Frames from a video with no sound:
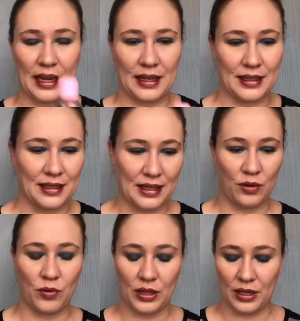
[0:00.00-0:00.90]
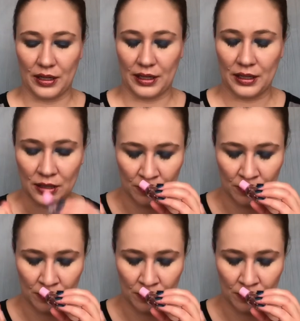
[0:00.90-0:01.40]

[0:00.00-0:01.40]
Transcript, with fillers: It does say wood on it.